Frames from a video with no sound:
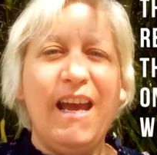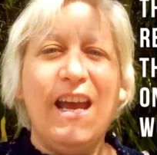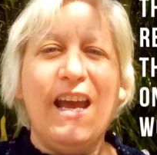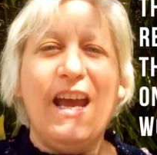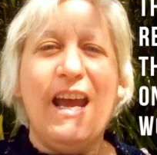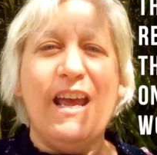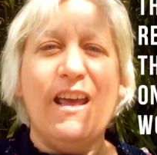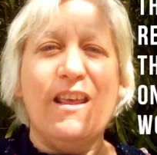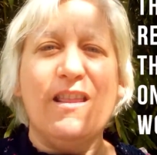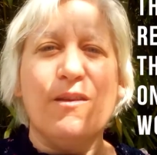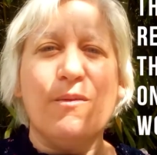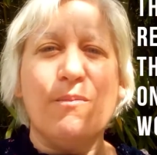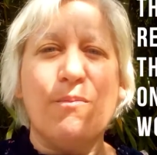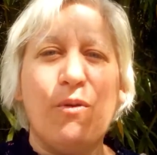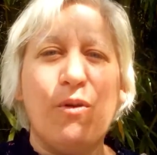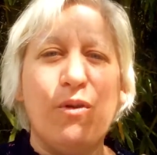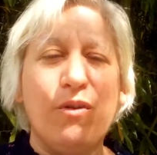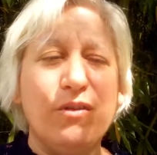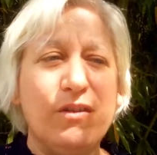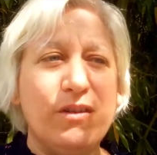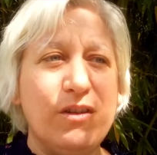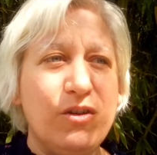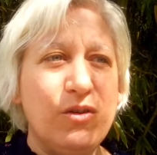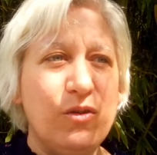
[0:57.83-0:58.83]
And the
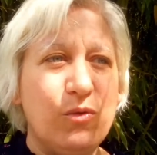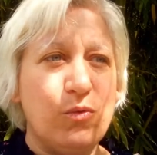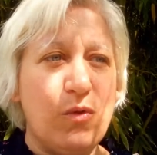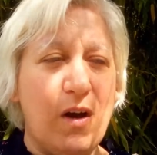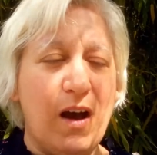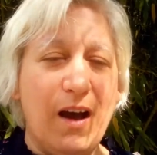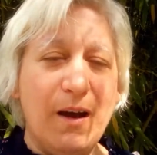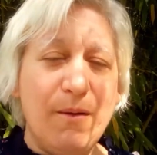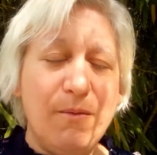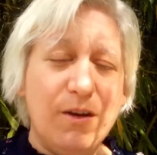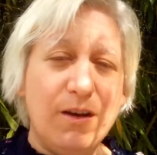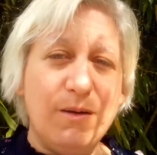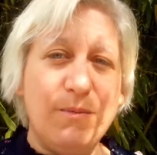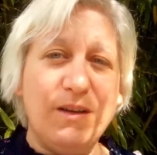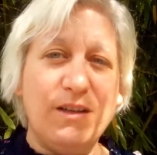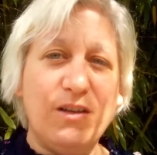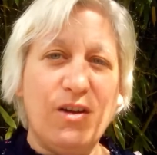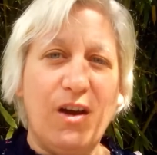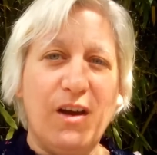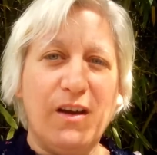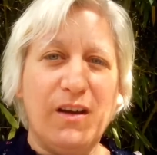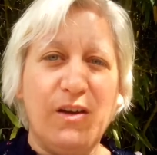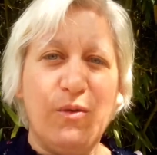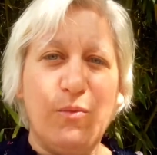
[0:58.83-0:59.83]
person who I'm going to be
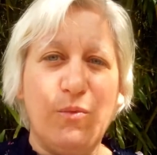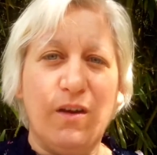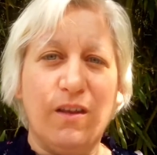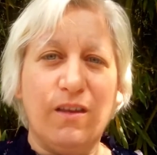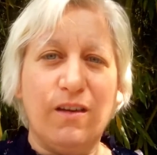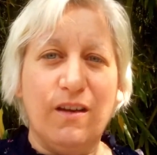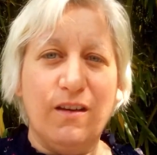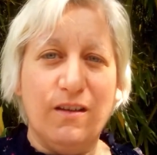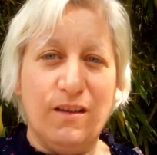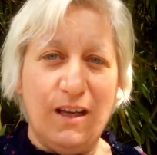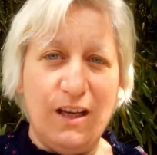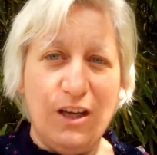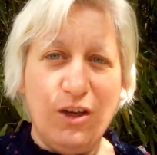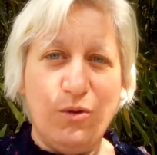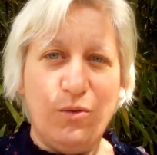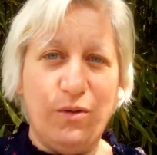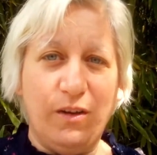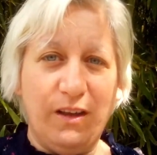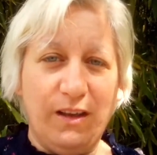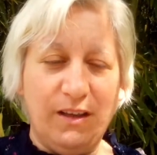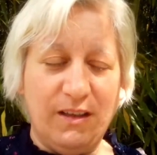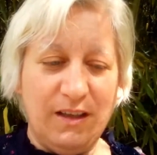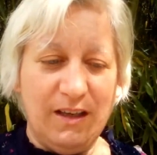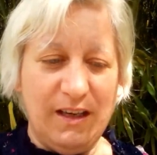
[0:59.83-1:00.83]
talking with
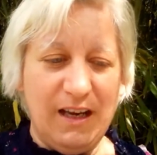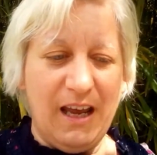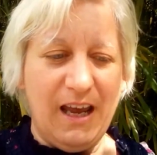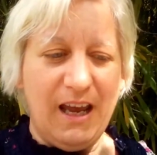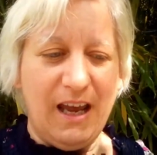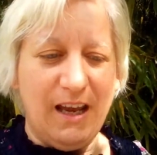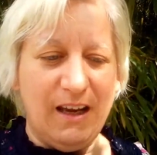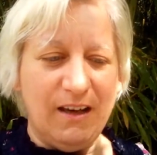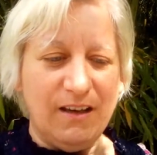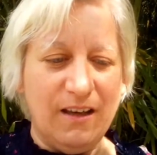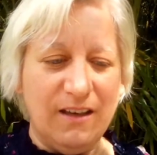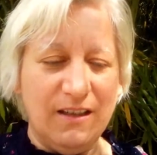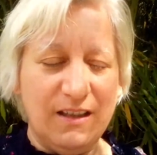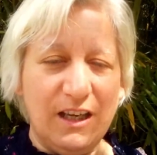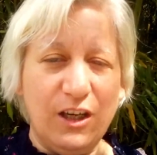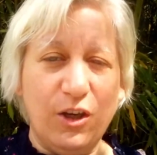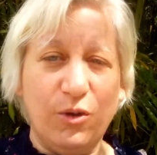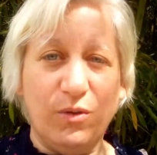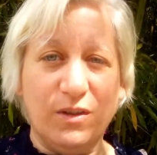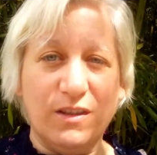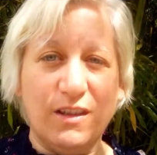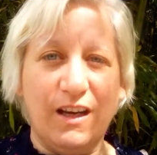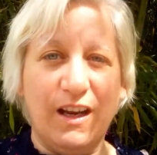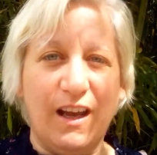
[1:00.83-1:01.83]
continuing
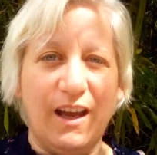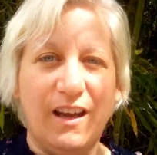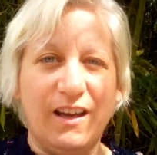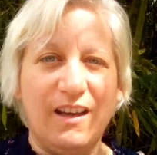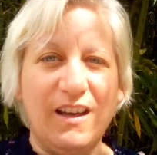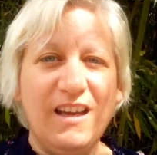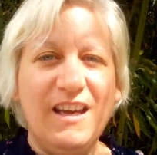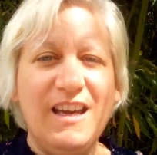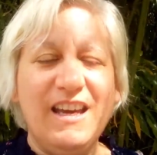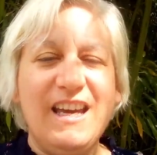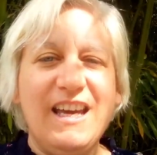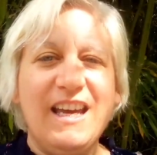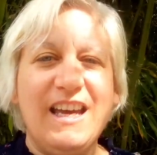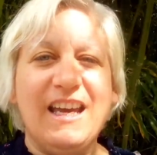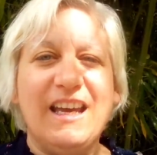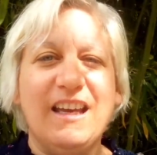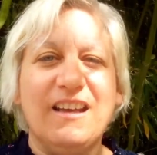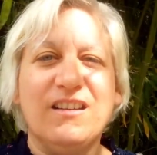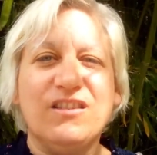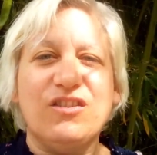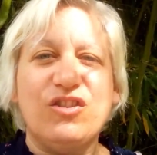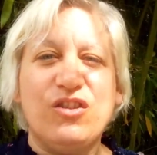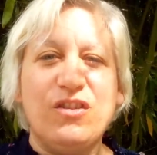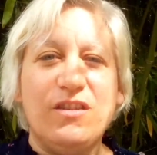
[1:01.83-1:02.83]
today
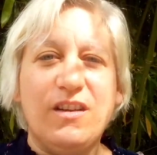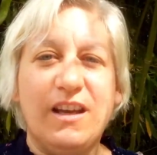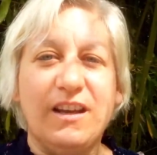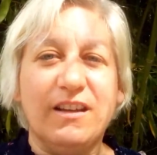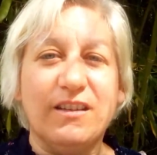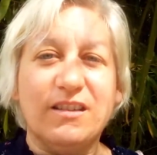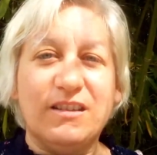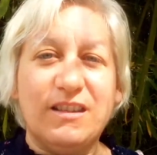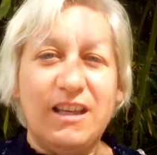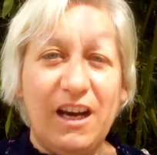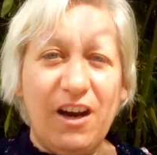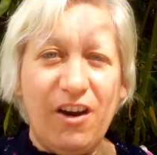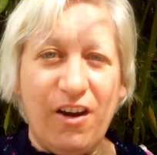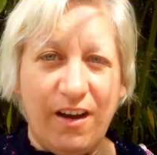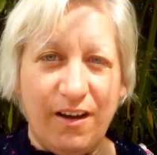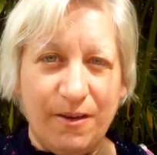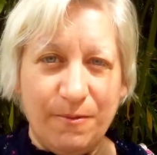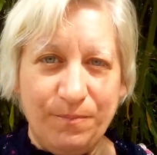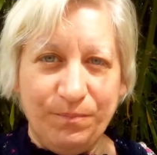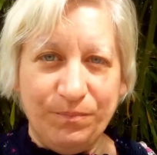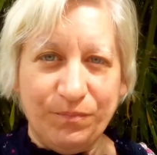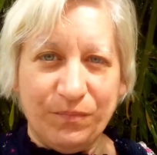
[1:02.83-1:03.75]
is Sarah,